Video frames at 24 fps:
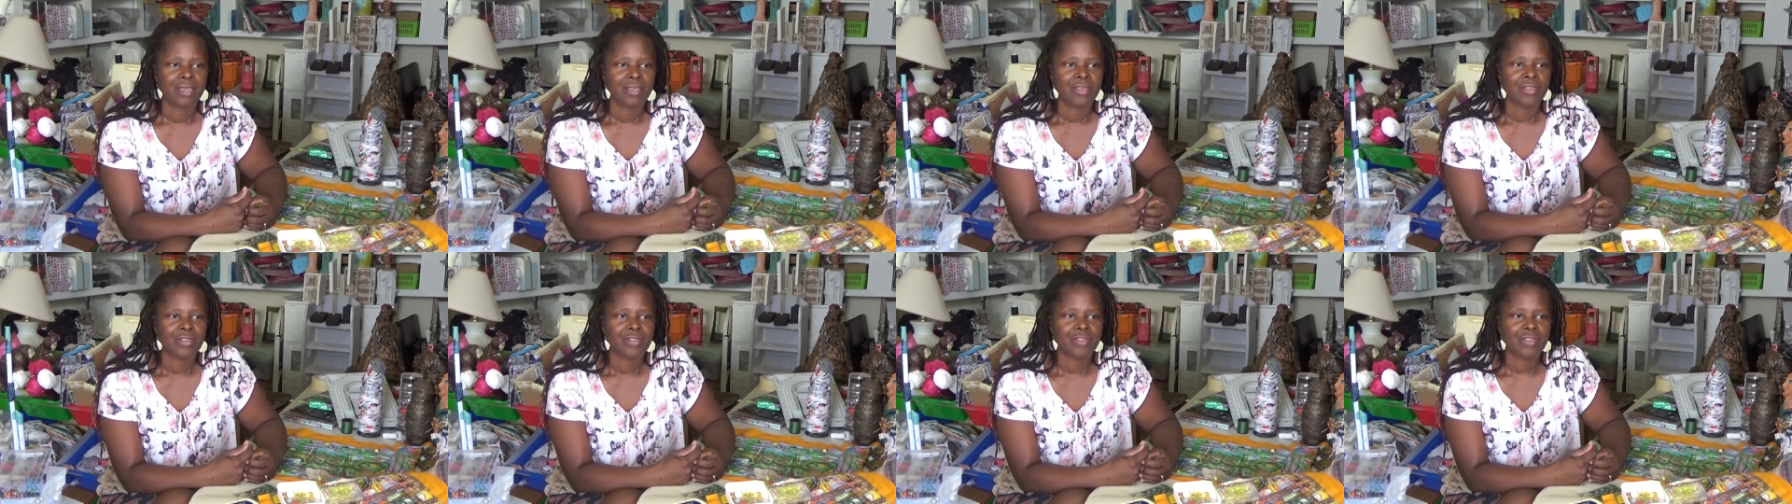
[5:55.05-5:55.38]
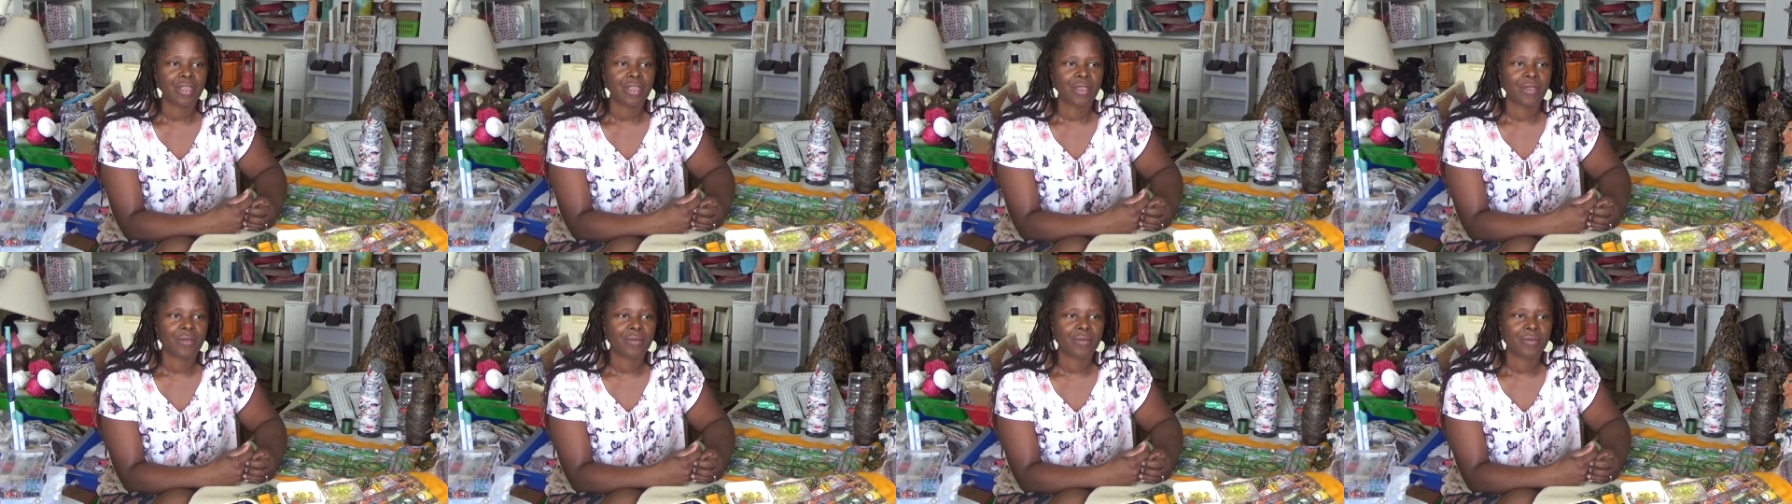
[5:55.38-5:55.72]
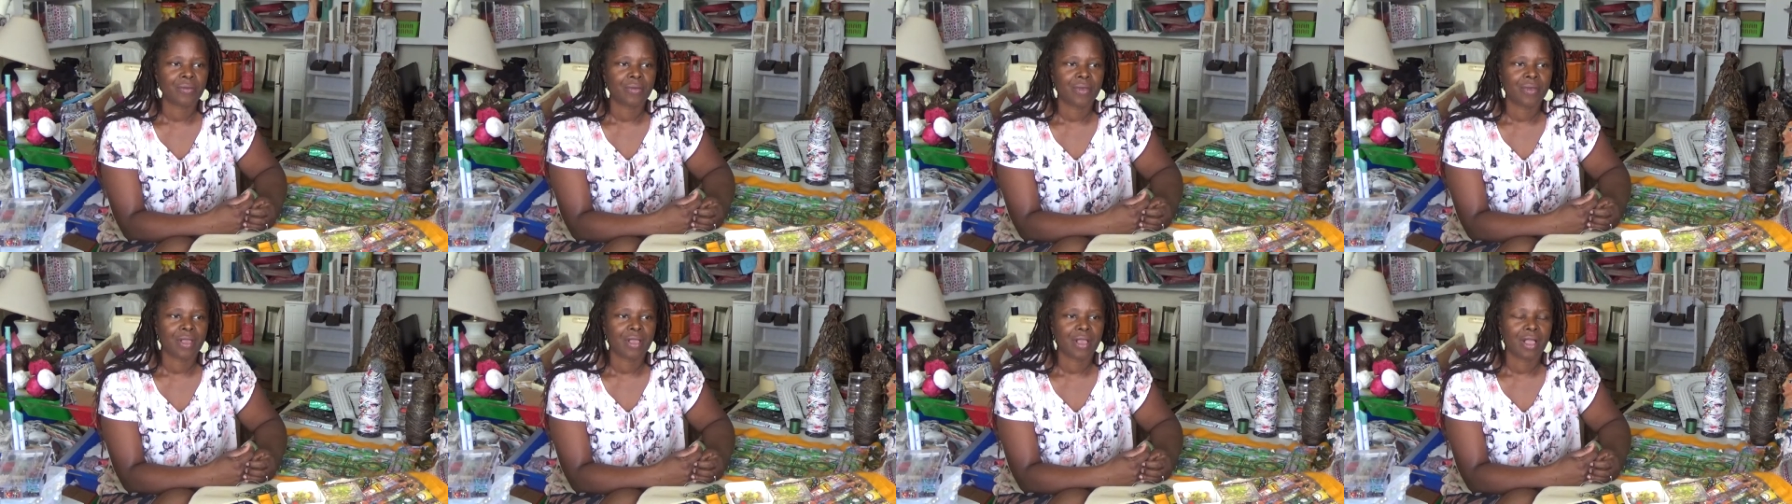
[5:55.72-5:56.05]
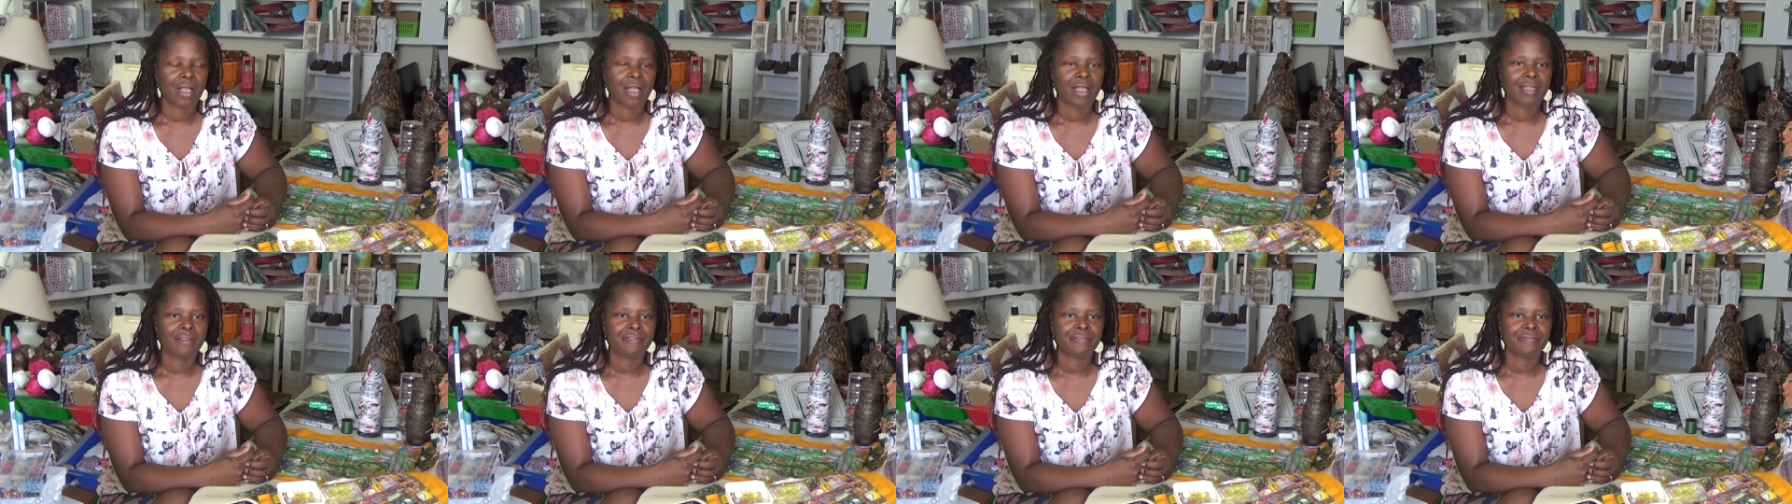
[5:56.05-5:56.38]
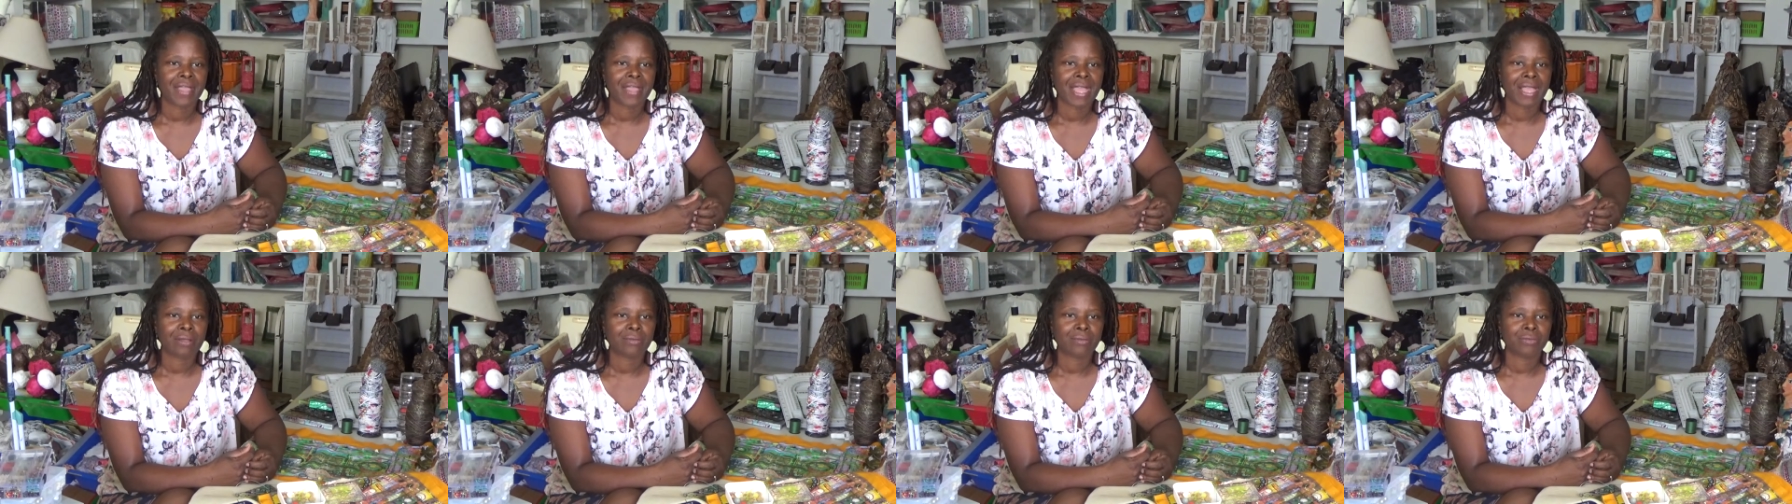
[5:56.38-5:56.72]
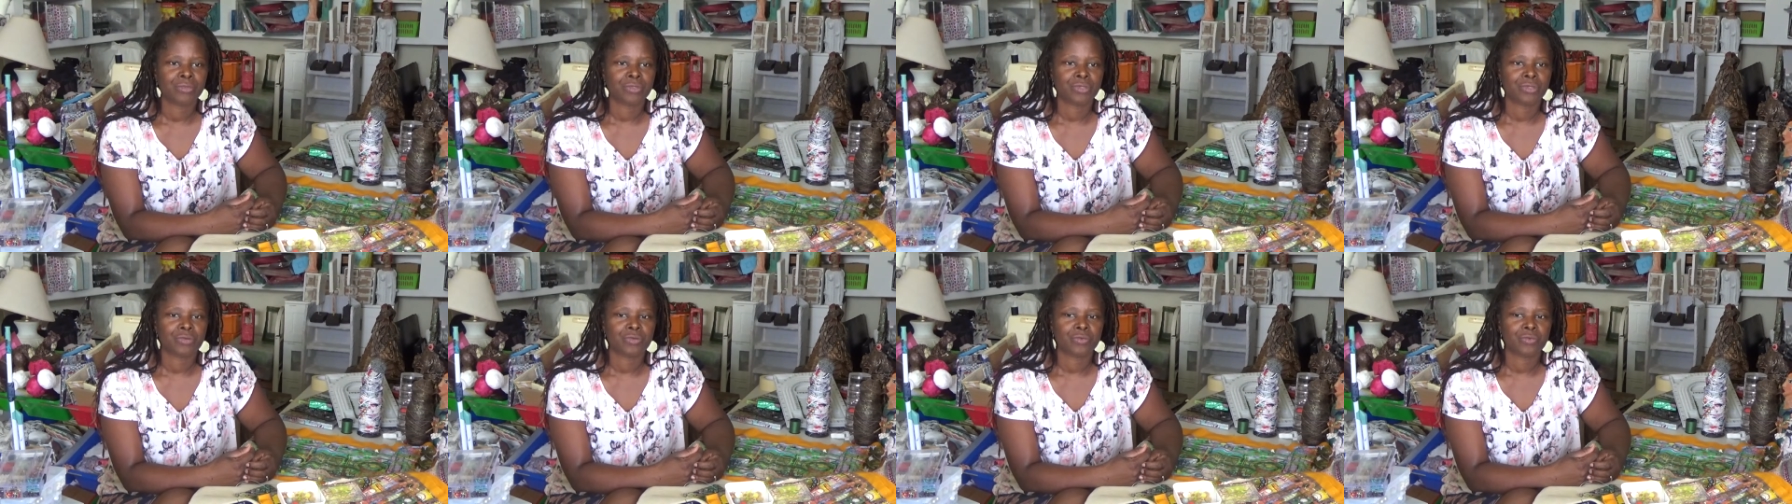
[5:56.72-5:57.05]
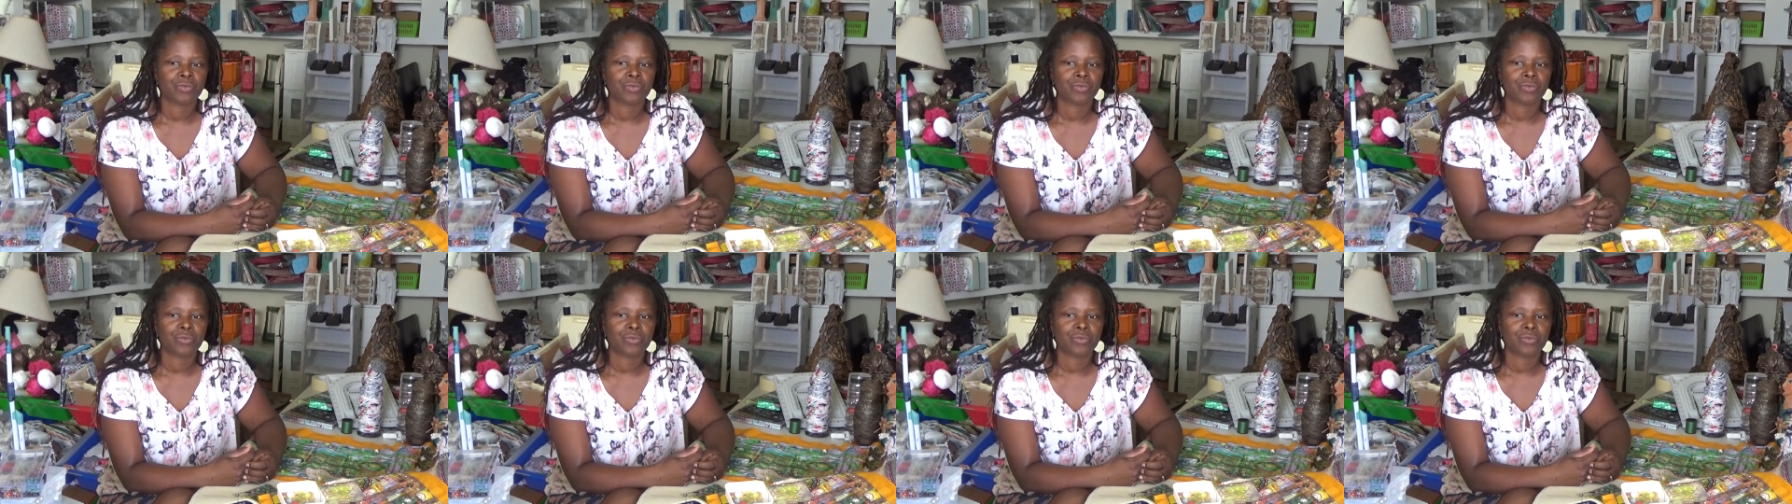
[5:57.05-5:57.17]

So I found